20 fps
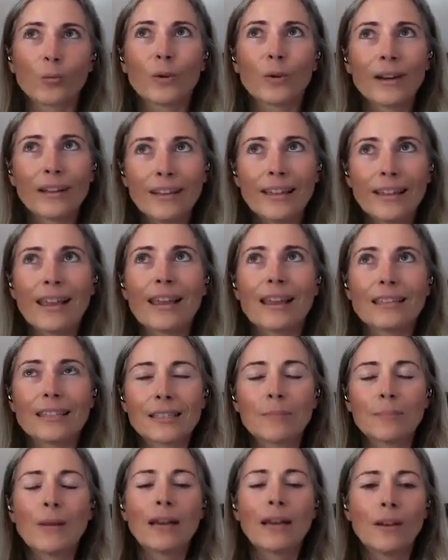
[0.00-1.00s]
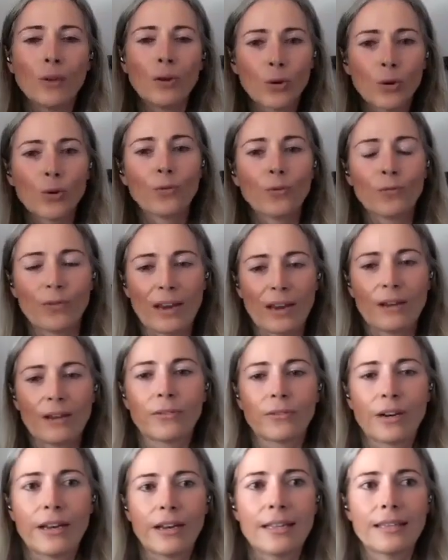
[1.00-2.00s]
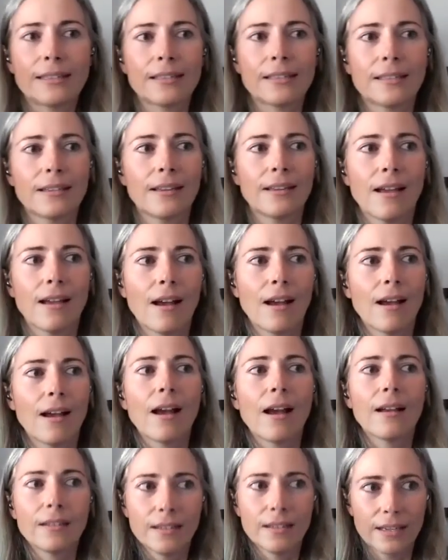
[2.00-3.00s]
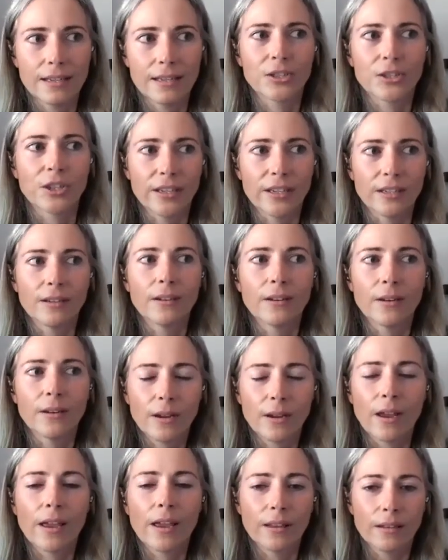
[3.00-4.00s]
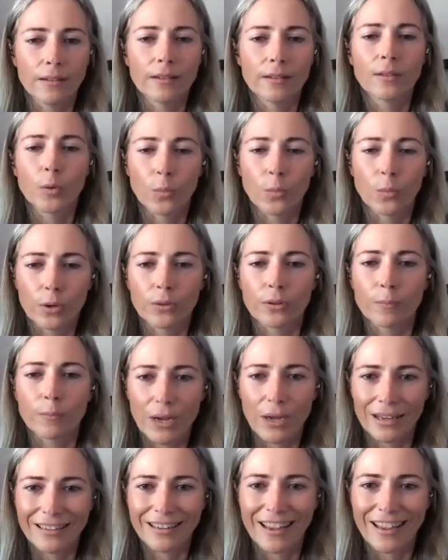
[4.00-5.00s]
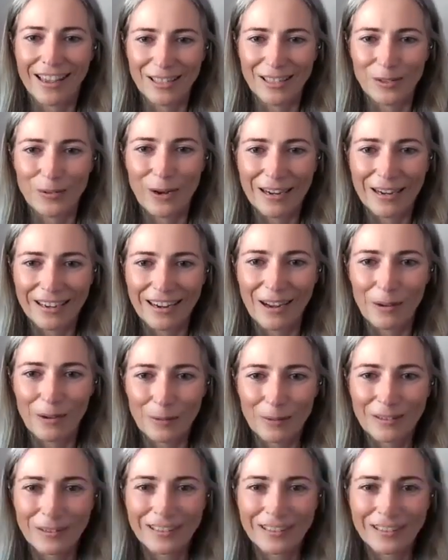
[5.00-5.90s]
really, it's my new favorite addiction in the world of podcasts right now.